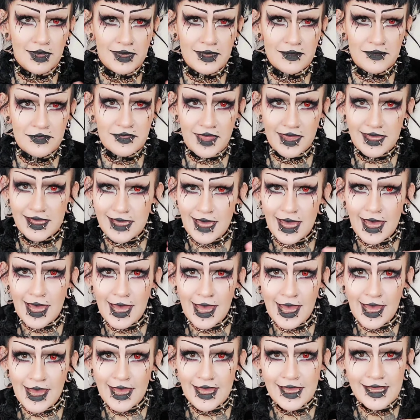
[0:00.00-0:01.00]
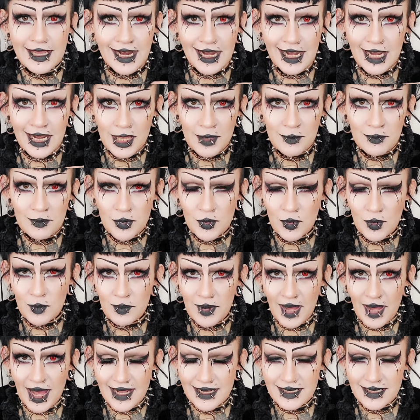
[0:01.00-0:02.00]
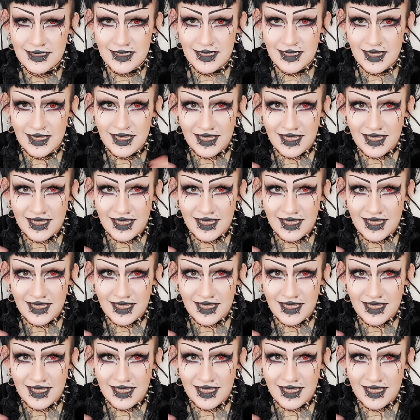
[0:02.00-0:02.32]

fake hair clip or band.